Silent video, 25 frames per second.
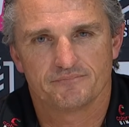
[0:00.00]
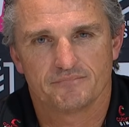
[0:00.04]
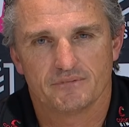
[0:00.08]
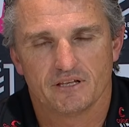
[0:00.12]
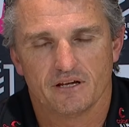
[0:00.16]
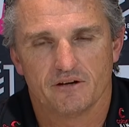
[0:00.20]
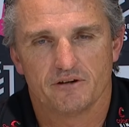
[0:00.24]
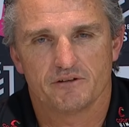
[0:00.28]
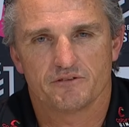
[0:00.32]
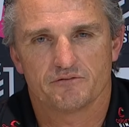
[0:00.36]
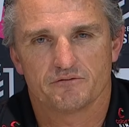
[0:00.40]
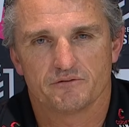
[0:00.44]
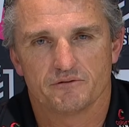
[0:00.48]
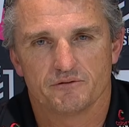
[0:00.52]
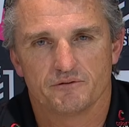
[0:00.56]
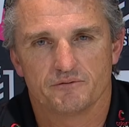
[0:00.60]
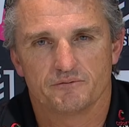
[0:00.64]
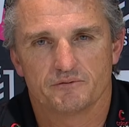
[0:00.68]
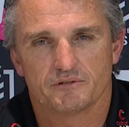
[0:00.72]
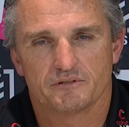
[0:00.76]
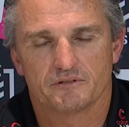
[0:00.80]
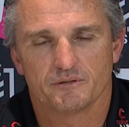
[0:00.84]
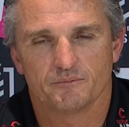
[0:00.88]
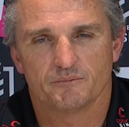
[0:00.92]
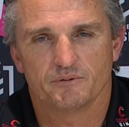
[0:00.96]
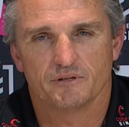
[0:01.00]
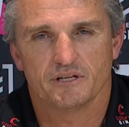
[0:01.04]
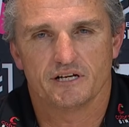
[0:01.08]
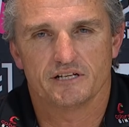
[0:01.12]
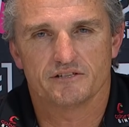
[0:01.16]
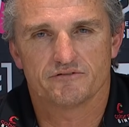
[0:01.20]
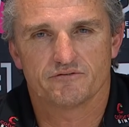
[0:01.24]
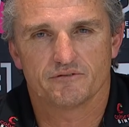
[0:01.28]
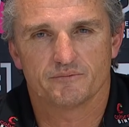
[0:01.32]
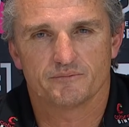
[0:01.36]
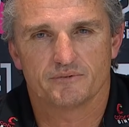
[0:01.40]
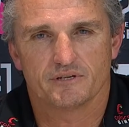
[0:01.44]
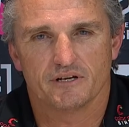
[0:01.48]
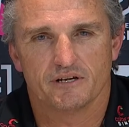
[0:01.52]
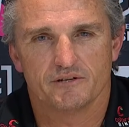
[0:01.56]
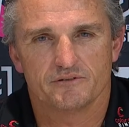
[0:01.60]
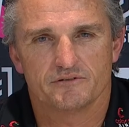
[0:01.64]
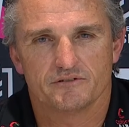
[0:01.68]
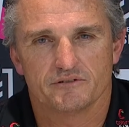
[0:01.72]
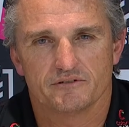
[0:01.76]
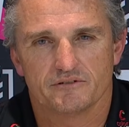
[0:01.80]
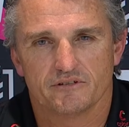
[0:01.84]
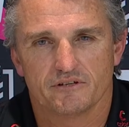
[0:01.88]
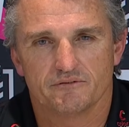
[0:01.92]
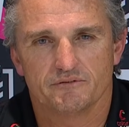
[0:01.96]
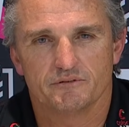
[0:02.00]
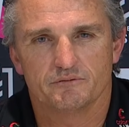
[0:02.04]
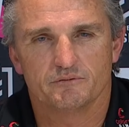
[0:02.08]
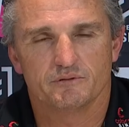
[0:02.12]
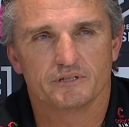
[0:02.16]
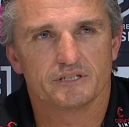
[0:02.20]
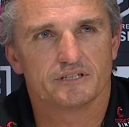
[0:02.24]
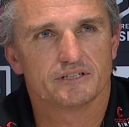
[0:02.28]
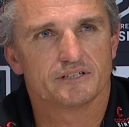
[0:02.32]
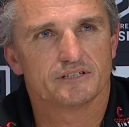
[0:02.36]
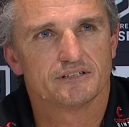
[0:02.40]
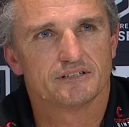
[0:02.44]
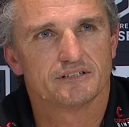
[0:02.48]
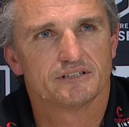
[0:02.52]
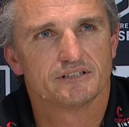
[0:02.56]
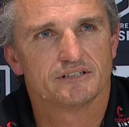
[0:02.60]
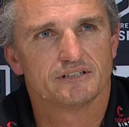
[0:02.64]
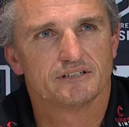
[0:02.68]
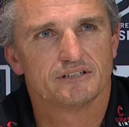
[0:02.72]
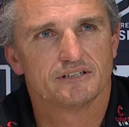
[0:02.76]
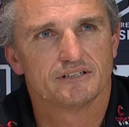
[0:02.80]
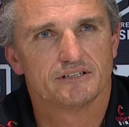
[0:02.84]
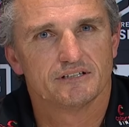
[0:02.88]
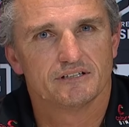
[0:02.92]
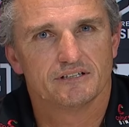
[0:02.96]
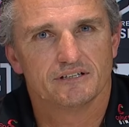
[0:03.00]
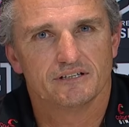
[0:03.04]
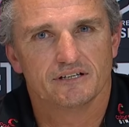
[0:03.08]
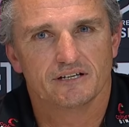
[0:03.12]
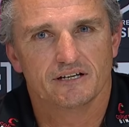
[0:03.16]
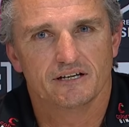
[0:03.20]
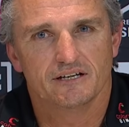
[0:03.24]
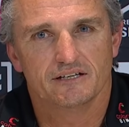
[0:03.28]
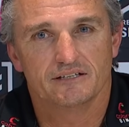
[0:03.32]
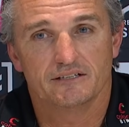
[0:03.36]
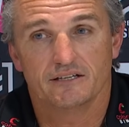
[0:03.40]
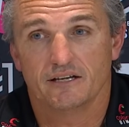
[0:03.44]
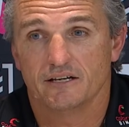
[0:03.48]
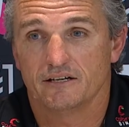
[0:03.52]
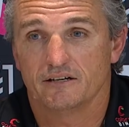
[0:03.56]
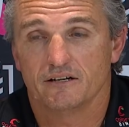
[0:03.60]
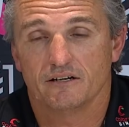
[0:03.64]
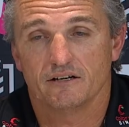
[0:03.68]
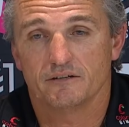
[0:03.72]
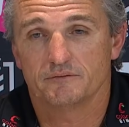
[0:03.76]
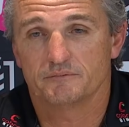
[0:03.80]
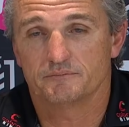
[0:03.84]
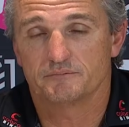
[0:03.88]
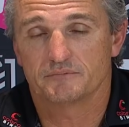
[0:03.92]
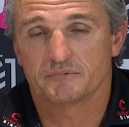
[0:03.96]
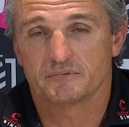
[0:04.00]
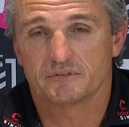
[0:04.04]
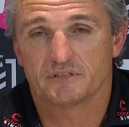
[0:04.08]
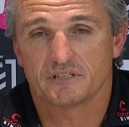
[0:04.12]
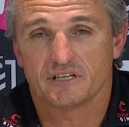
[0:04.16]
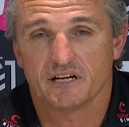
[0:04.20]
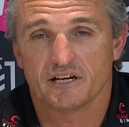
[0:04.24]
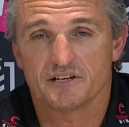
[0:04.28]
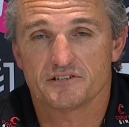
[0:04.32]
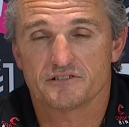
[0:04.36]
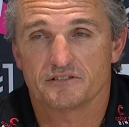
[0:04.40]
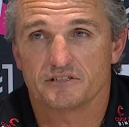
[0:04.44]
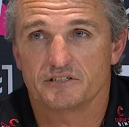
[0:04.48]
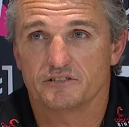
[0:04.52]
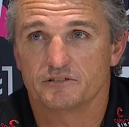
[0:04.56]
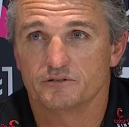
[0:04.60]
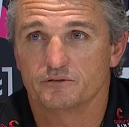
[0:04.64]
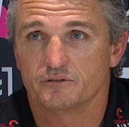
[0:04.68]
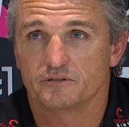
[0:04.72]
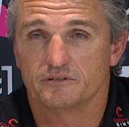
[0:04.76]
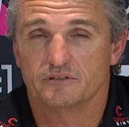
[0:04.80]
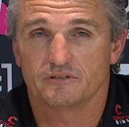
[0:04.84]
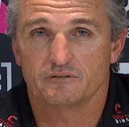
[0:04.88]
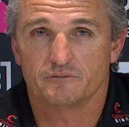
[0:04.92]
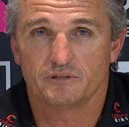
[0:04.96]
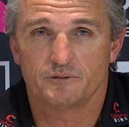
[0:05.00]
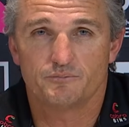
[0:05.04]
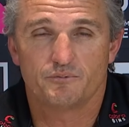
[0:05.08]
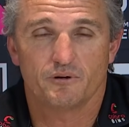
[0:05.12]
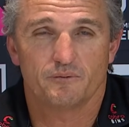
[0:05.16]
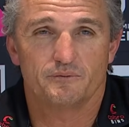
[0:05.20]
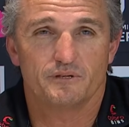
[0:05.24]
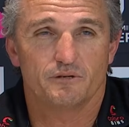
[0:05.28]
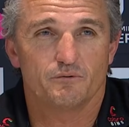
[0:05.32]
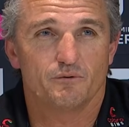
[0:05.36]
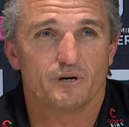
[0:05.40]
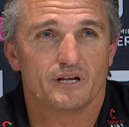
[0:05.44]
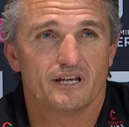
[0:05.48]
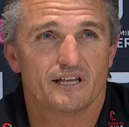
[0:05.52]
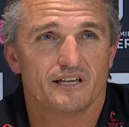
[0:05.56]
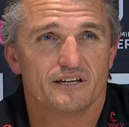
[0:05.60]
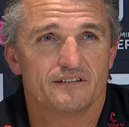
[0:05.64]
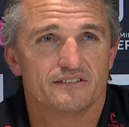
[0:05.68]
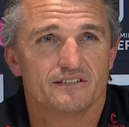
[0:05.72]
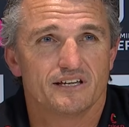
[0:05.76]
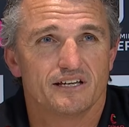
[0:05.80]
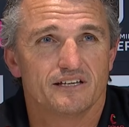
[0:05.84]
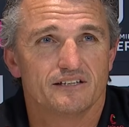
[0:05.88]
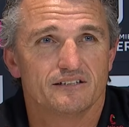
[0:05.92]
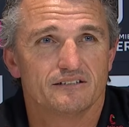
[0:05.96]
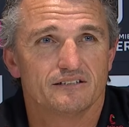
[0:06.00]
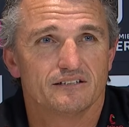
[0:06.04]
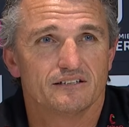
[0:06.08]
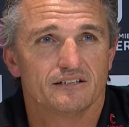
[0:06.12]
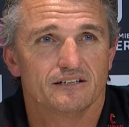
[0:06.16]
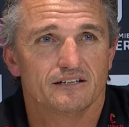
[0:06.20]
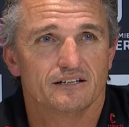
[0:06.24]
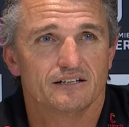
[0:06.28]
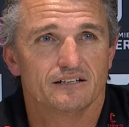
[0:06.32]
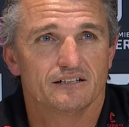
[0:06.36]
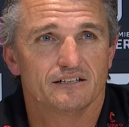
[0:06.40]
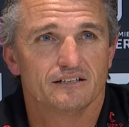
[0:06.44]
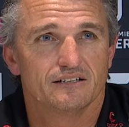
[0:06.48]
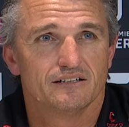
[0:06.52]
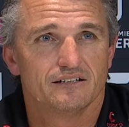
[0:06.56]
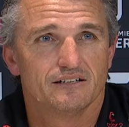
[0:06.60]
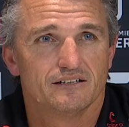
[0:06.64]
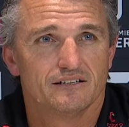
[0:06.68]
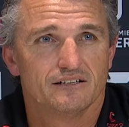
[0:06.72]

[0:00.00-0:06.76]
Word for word: going through complaints from coaches every week. And yeah, I occasionally do it. We're probably a one out of 10. Uh,